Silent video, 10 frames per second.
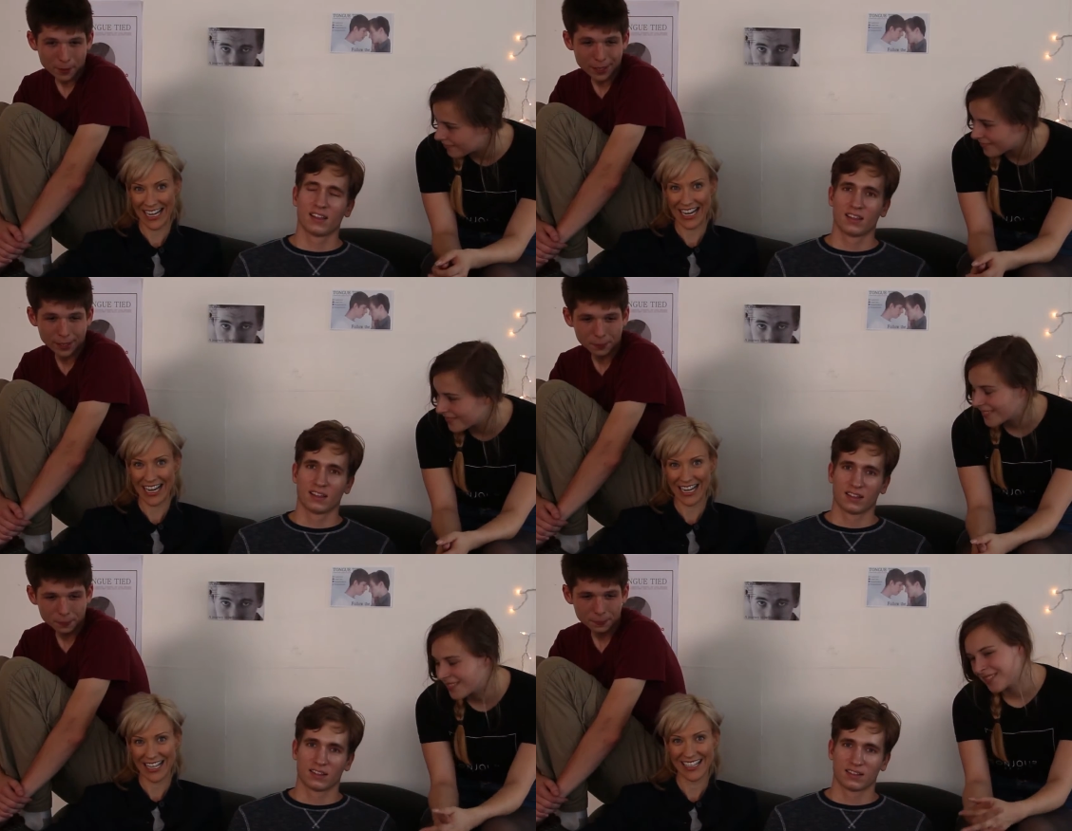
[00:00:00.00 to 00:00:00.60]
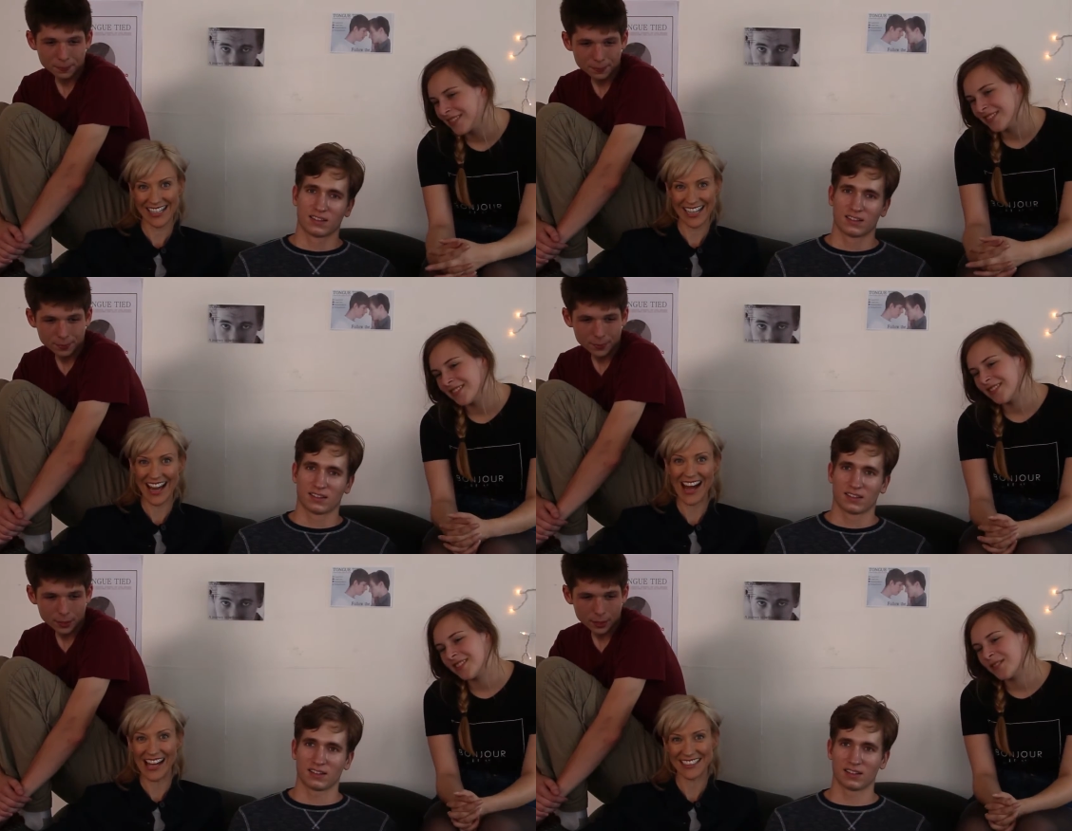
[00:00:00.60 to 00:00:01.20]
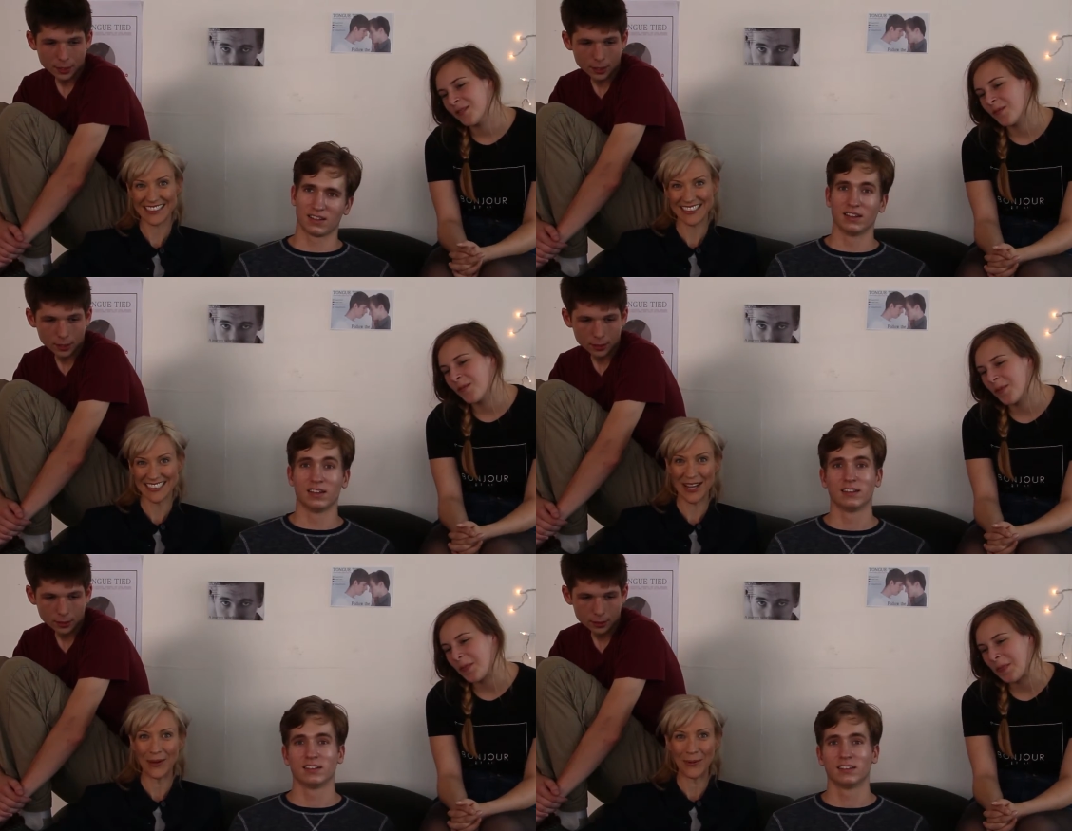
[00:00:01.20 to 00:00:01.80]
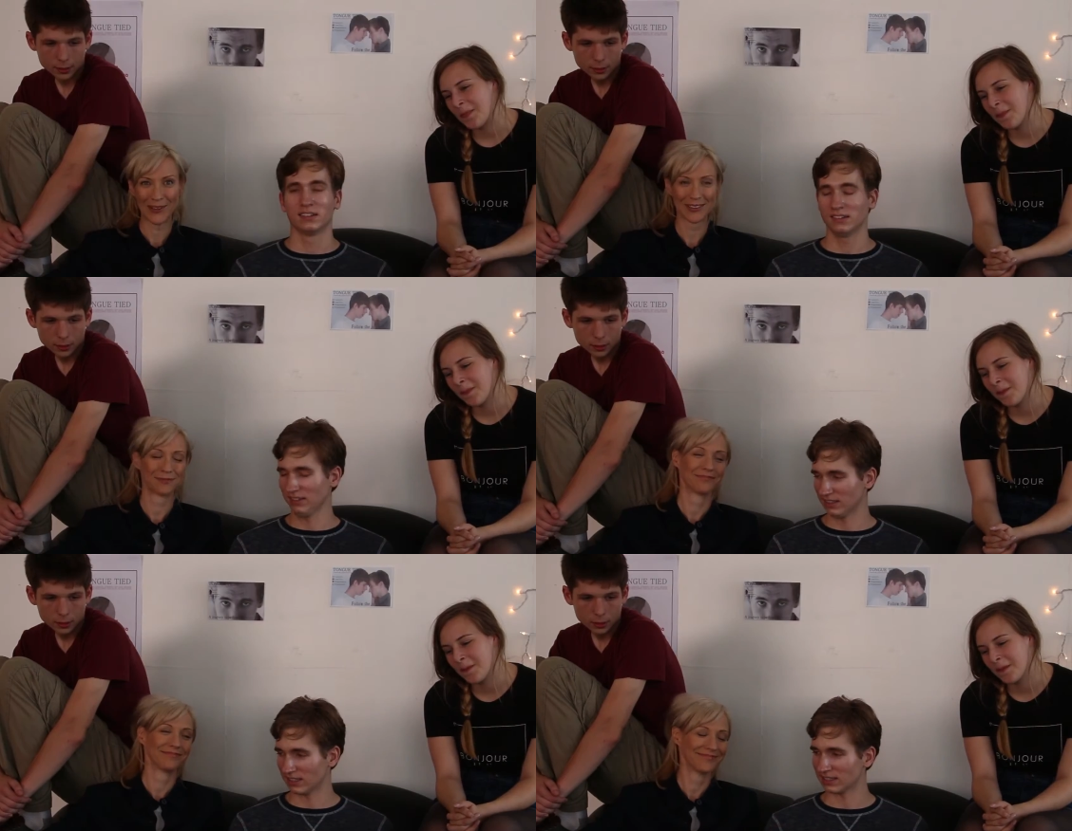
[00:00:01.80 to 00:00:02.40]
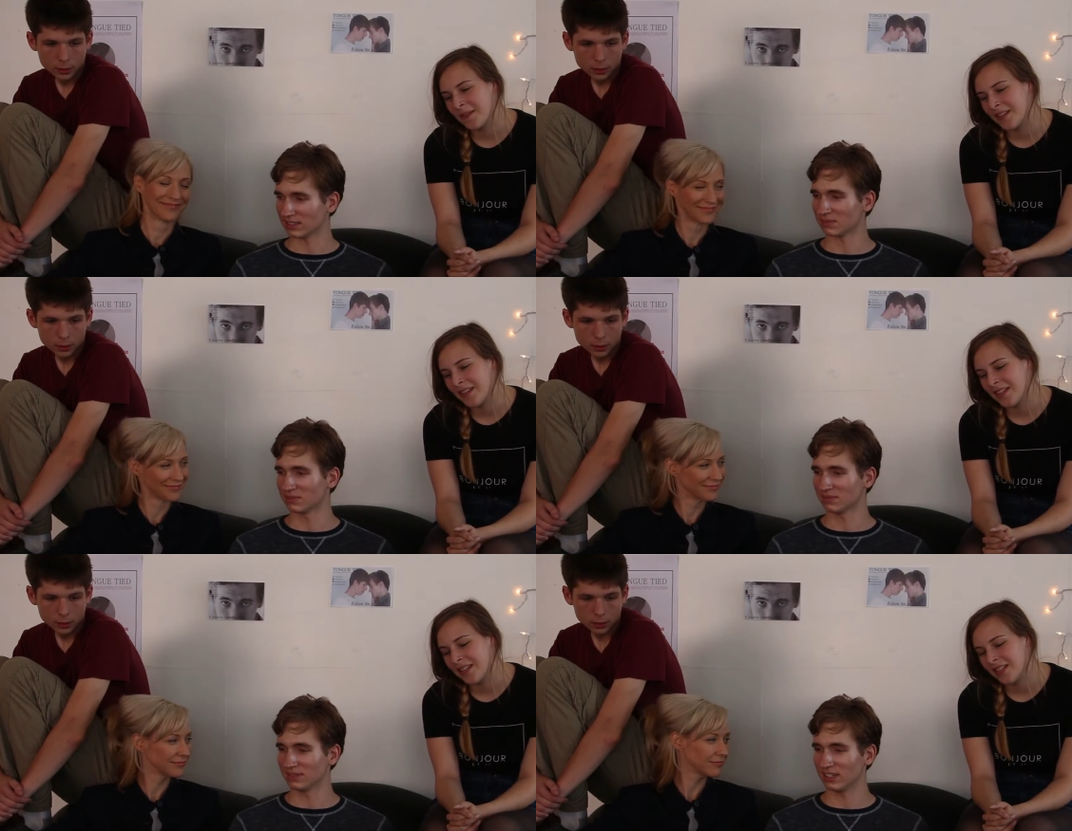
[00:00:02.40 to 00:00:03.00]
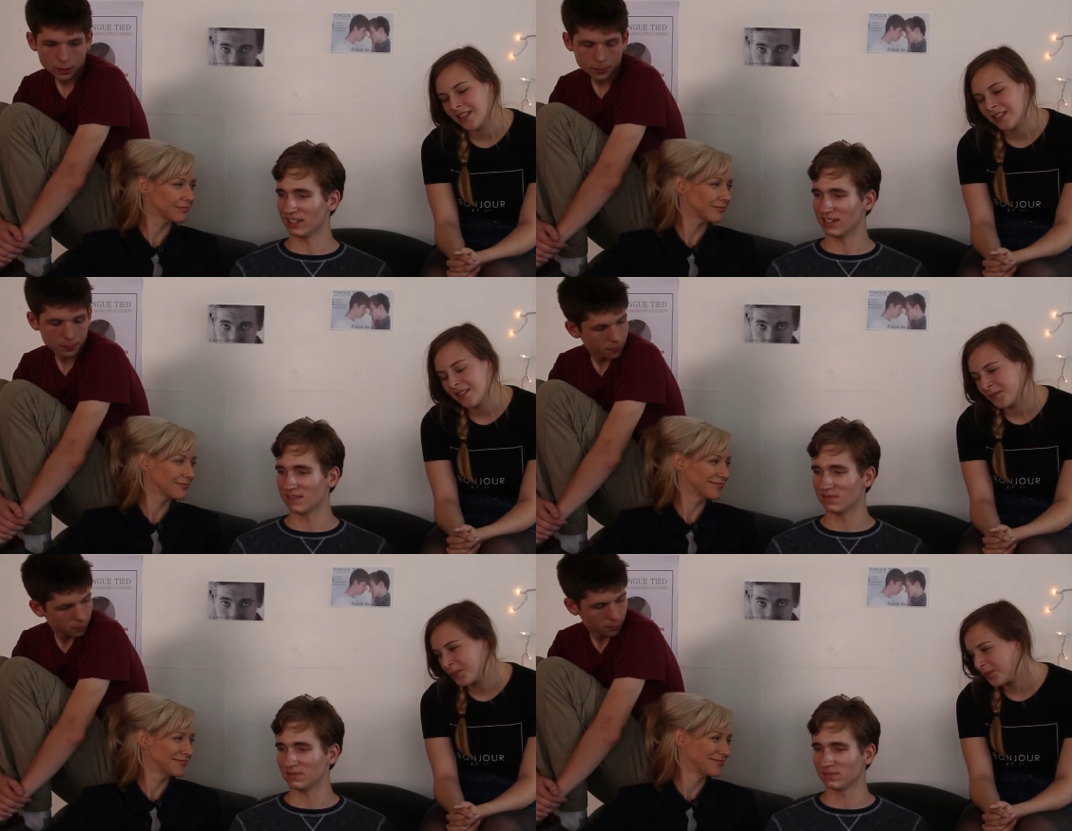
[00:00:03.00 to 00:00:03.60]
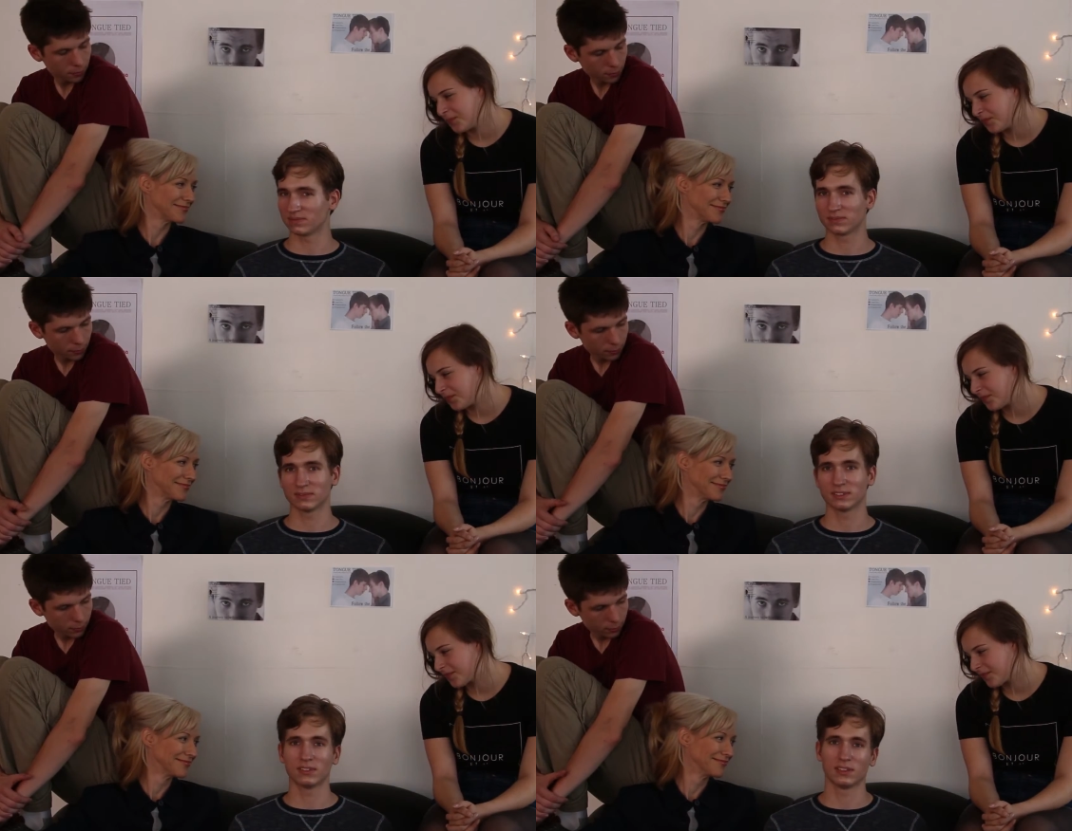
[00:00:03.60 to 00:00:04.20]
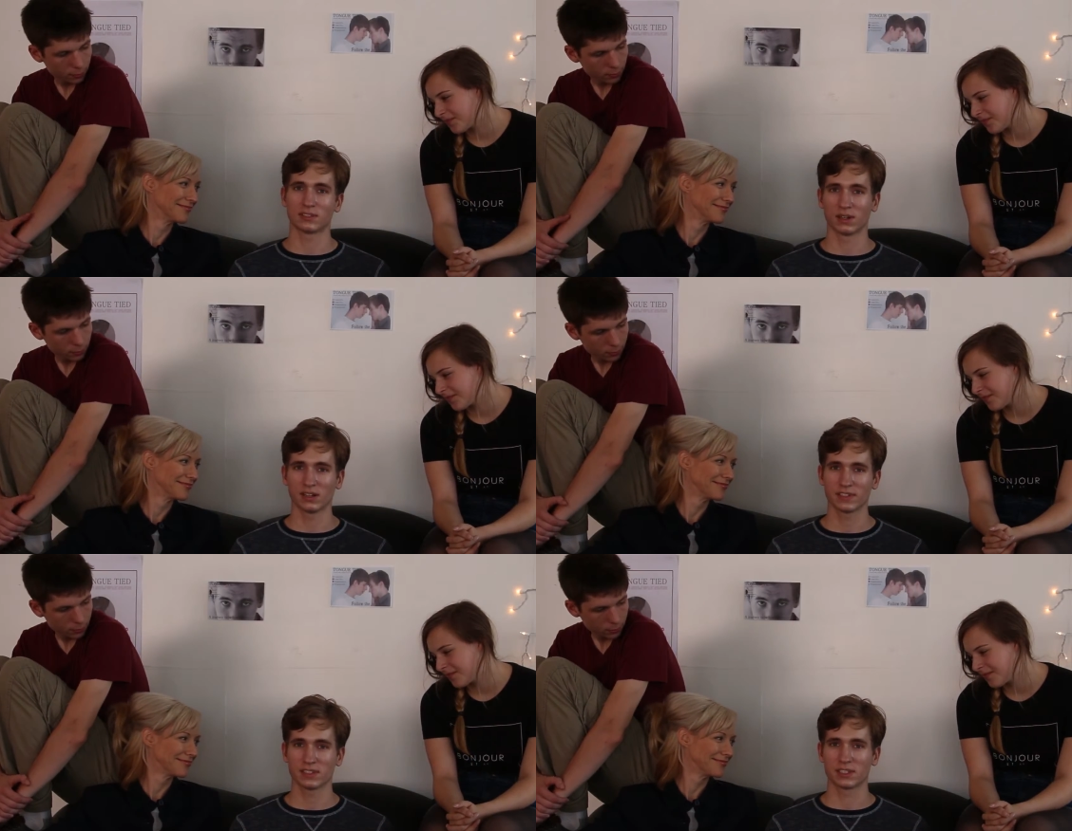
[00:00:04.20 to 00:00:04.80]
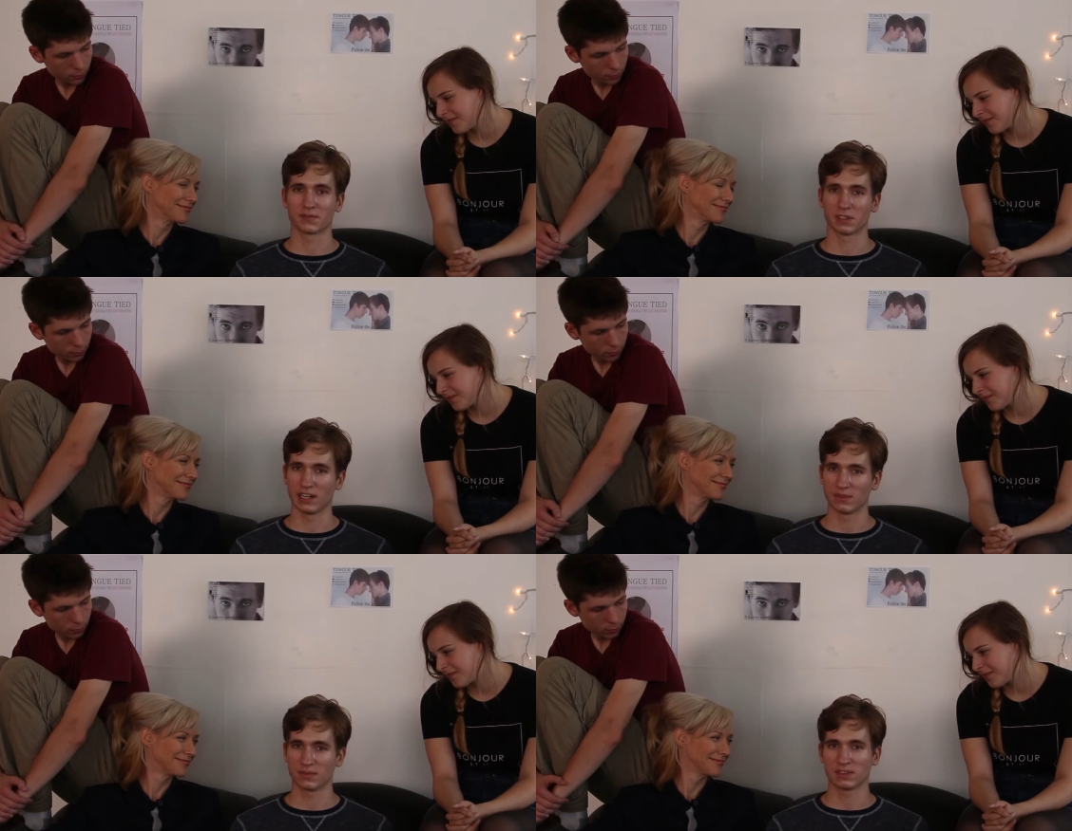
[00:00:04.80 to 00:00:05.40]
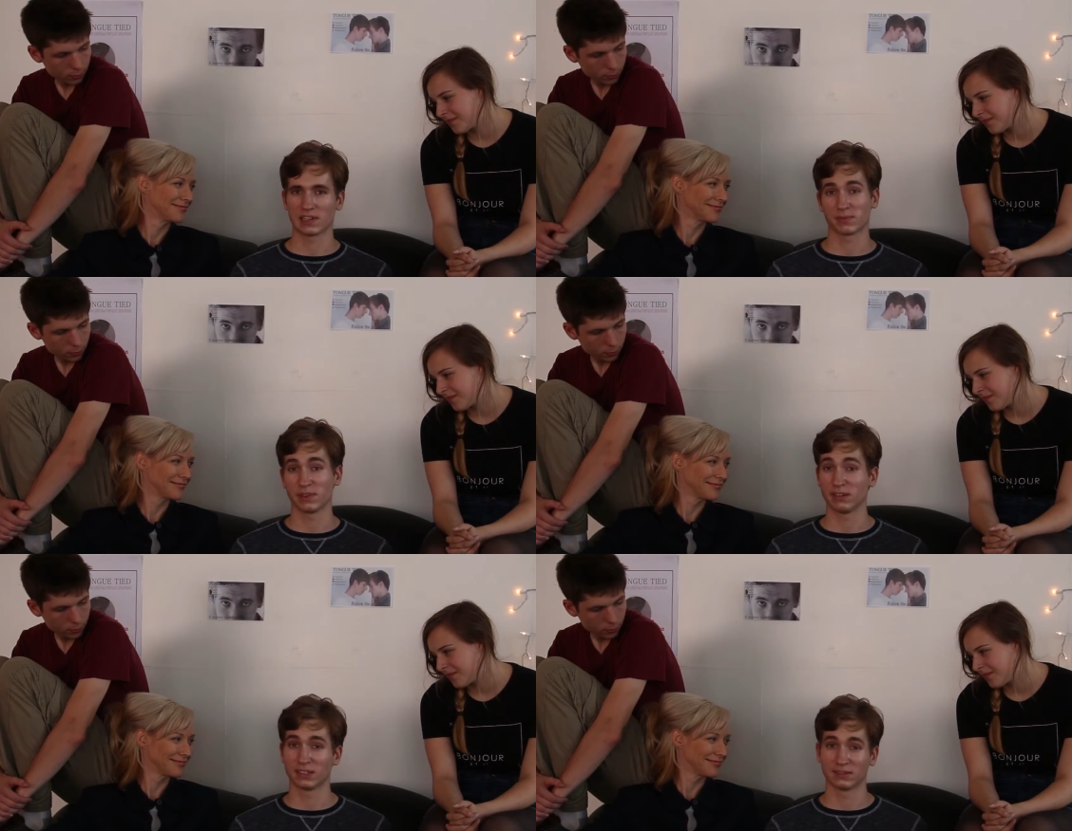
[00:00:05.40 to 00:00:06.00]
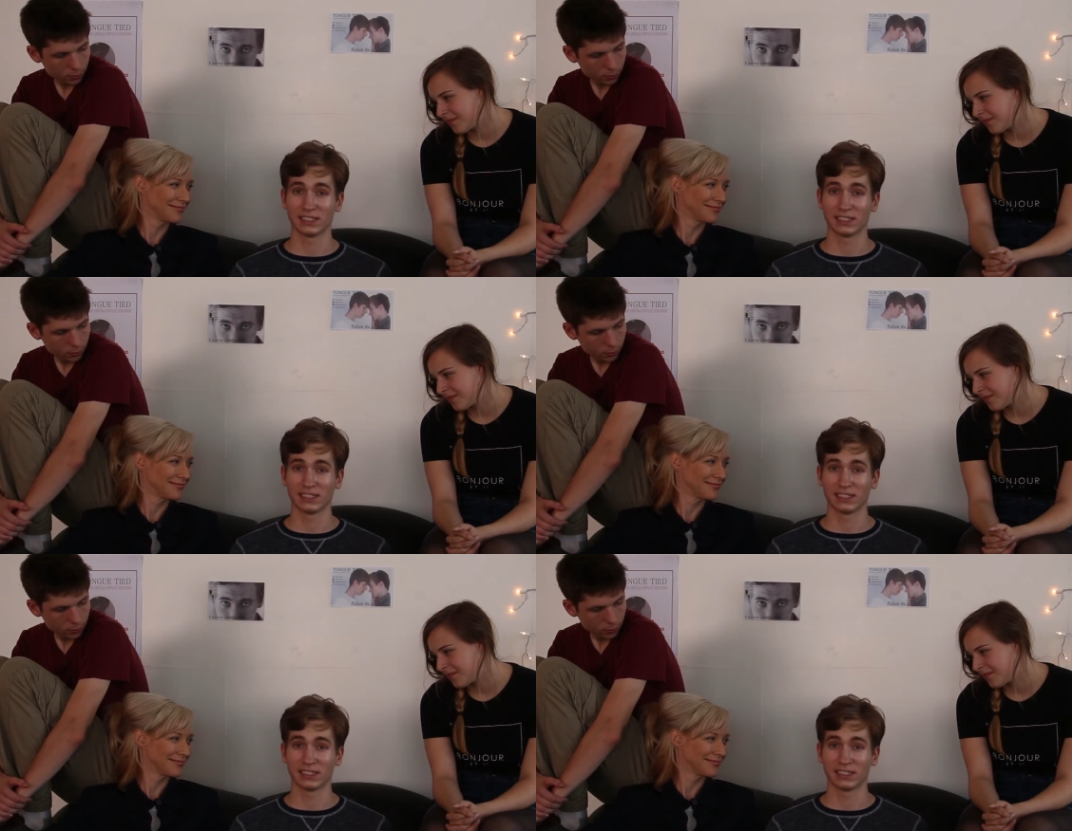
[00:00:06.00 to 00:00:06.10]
Speaker 1: Yeah.
Speaker 2: So.
Speaker 1: Yeah. Well, it's relevant, it's relatable, it's really well